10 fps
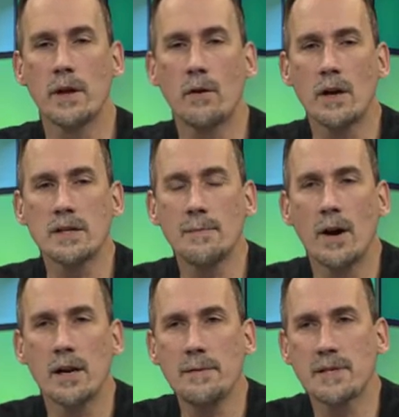there are some
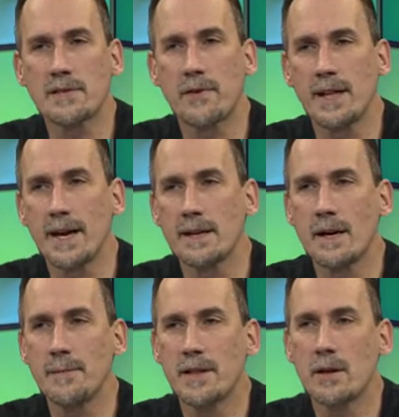arguments for that.
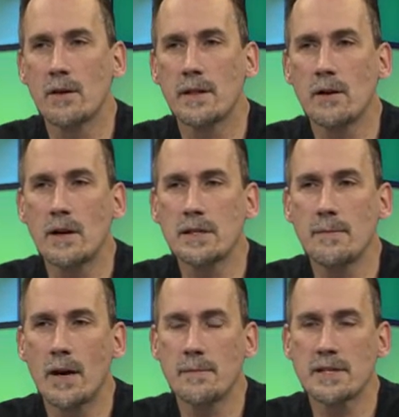I mean, there there are some
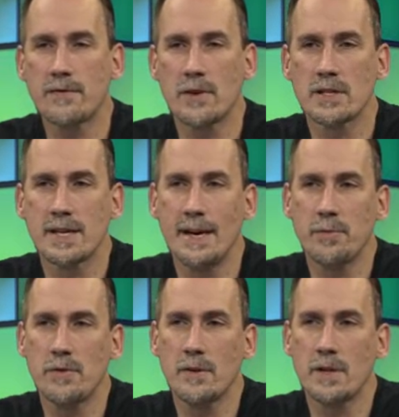arguments. For
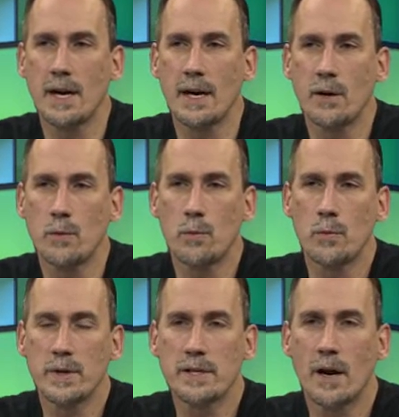example, uh,
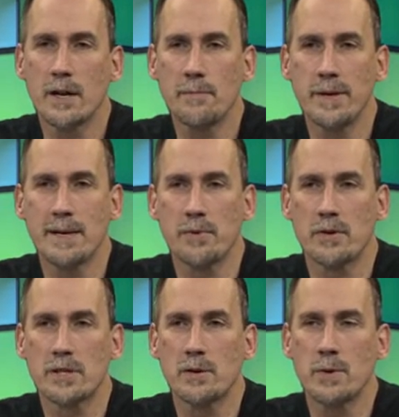retarded
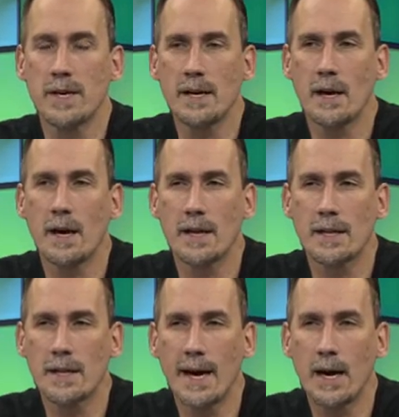people. Should we uh,
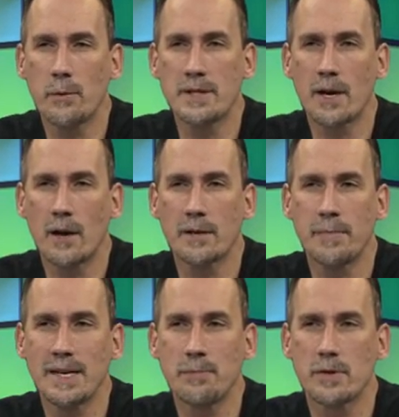allow retarded
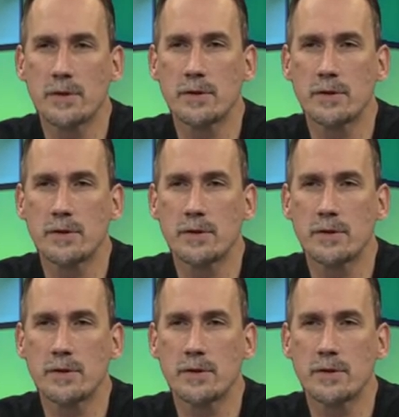people